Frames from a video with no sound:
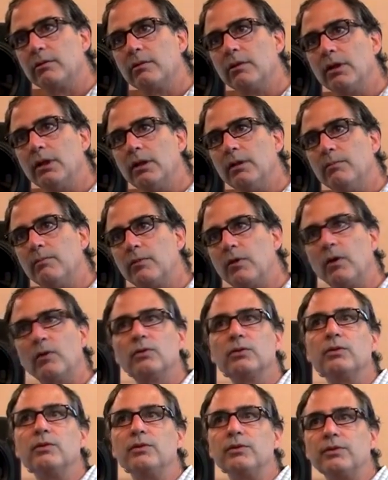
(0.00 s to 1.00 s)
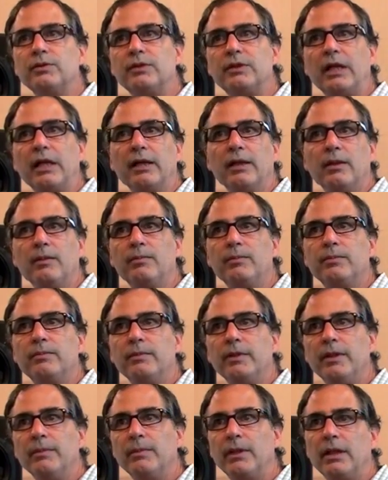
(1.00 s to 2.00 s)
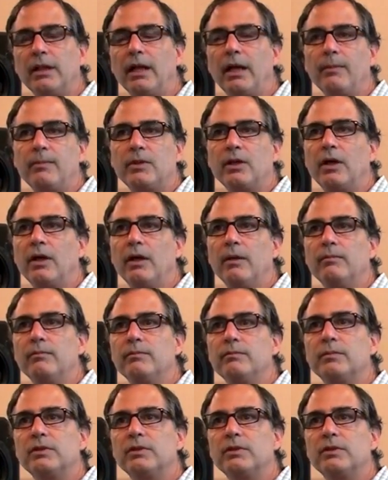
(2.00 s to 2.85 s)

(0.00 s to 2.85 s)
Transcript: Pro Tools setup in my laptop.